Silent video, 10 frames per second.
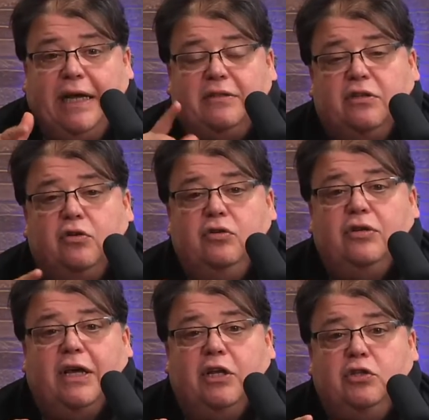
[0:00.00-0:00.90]
out there. All
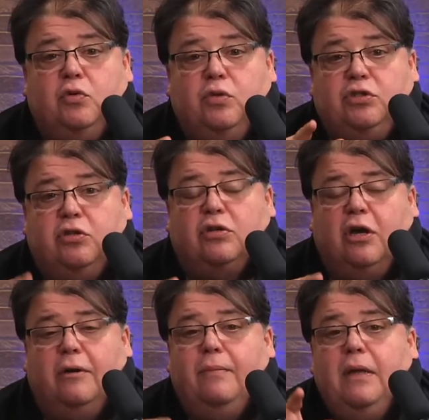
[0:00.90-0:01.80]
you got to do is look
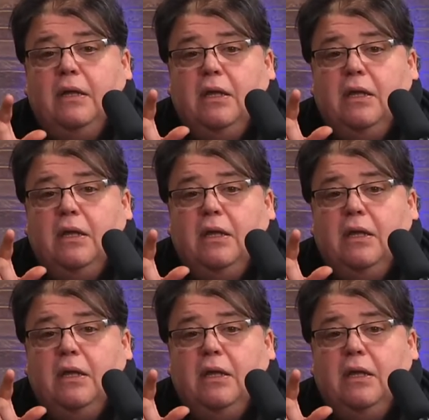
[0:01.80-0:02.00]
up